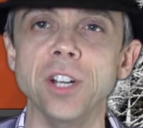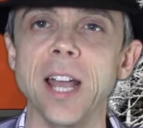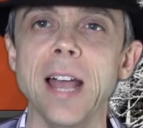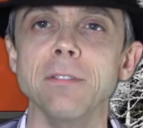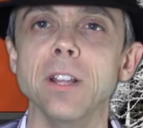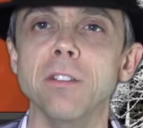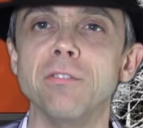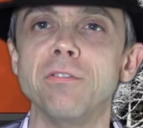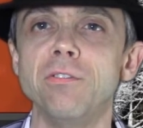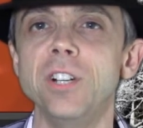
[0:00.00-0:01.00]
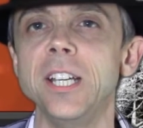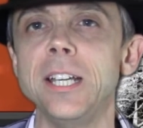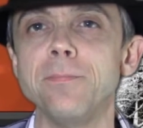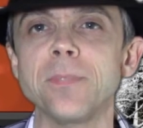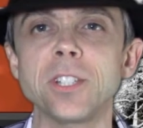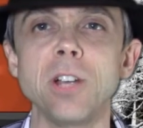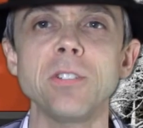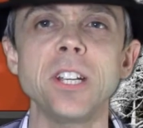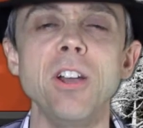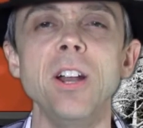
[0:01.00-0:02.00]
have a 3. So
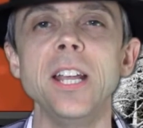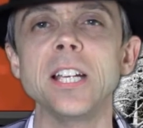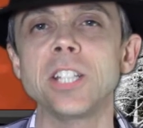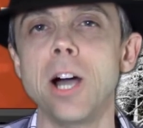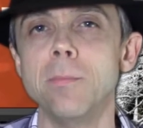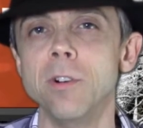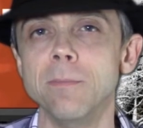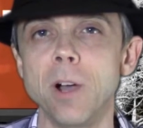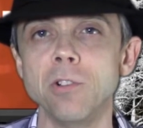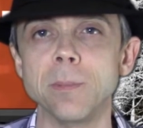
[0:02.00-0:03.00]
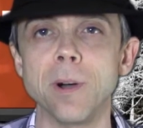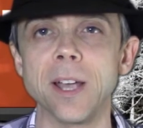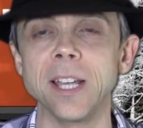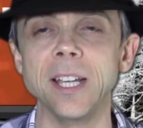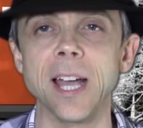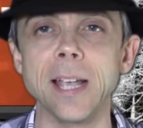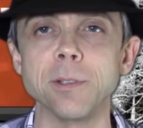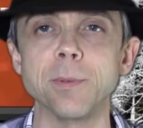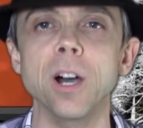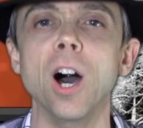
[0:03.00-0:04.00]
it's an early example of motorbiking
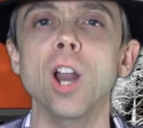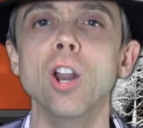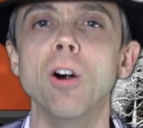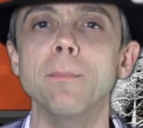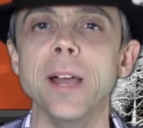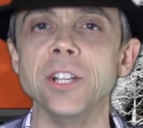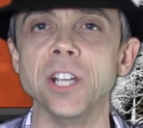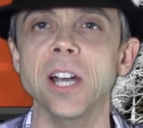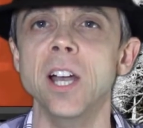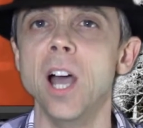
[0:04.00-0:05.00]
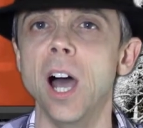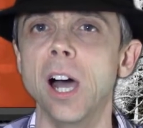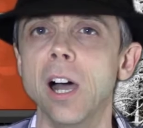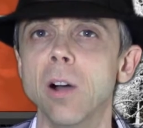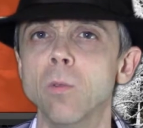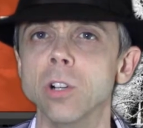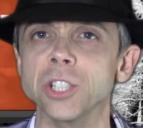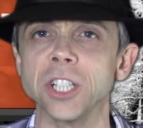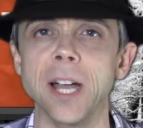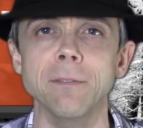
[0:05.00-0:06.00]
games, but a lot better was
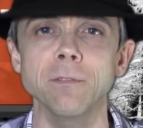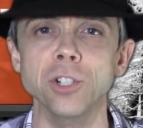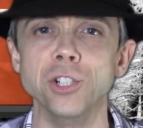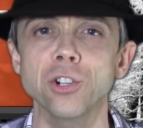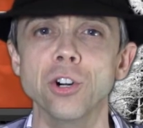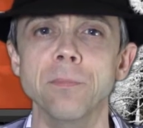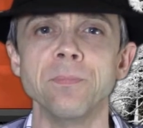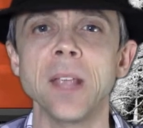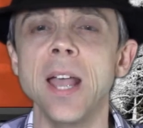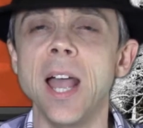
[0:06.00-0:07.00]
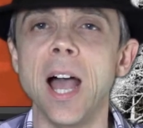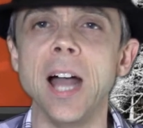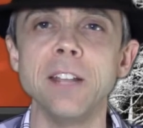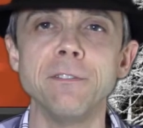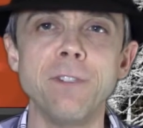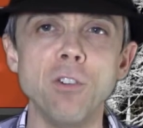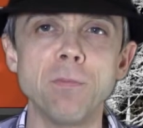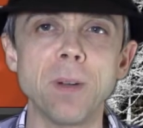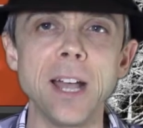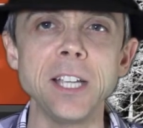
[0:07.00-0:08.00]
to come for sure. And in
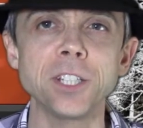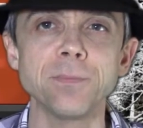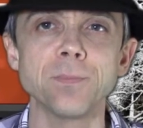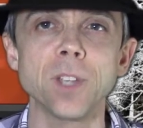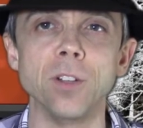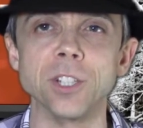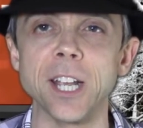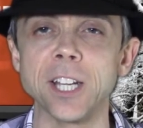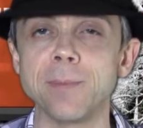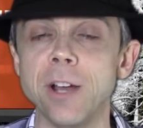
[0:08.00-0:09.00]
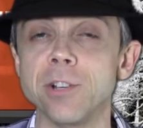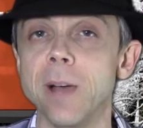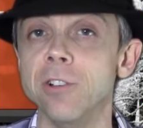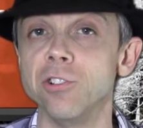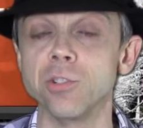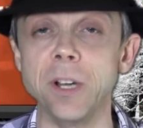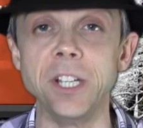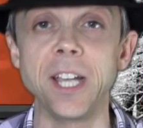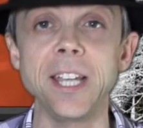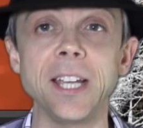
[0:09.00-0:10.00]
4th place, on the ZX Spectrum
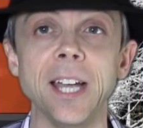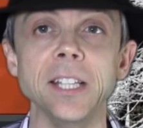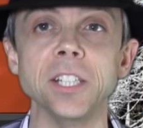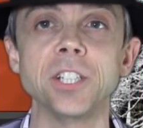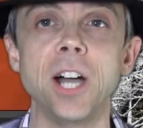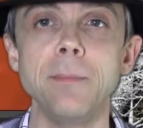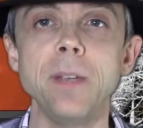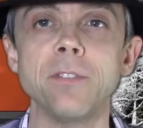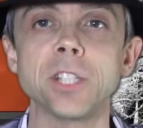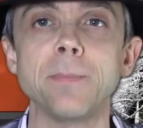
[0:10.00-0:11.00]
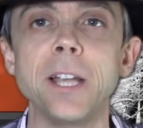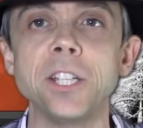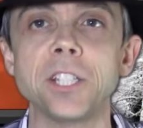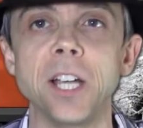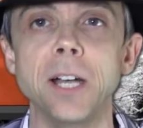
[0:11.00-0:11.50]
128K this time, bit of a space